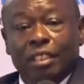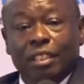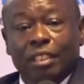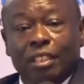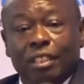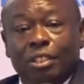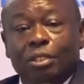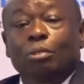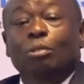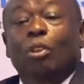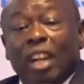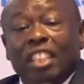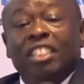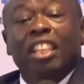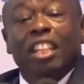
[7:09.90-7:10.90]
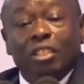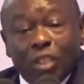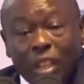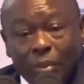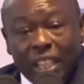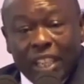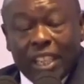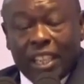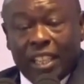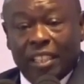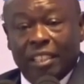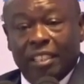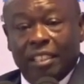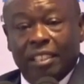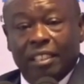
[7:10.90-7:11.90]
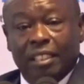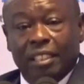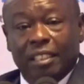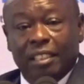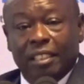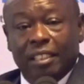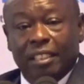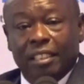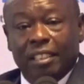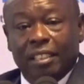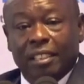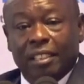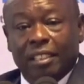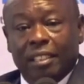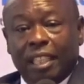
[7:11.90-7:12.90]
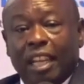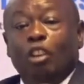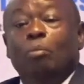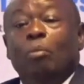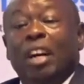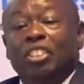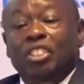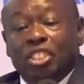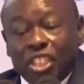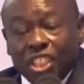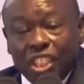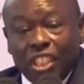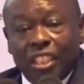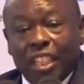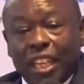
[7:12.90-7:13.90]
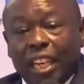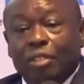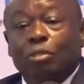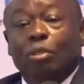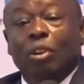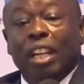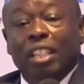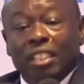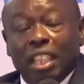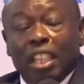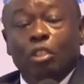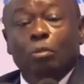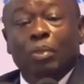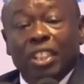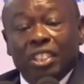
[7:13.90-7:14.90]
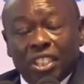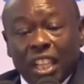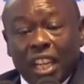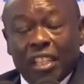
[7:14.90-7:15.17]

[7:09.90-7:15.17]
you gonna sell to America? How much tea are you gonna sell to Pakistan?